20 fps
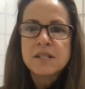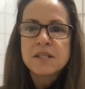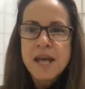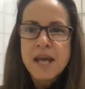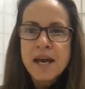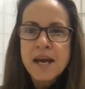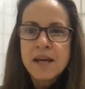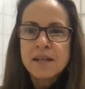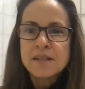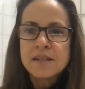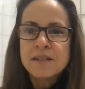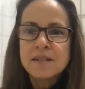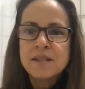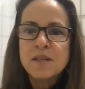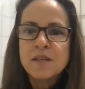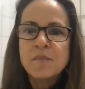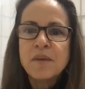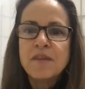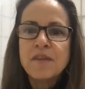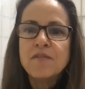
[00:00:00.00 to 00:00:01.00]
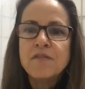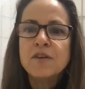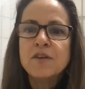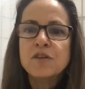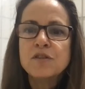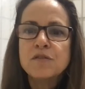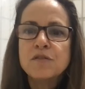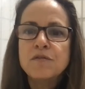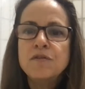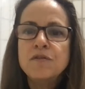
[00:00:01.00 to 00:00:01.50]
texts in my
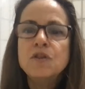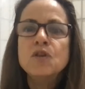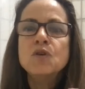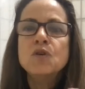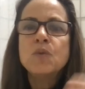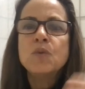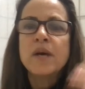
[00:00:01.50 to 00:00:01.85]
field of view.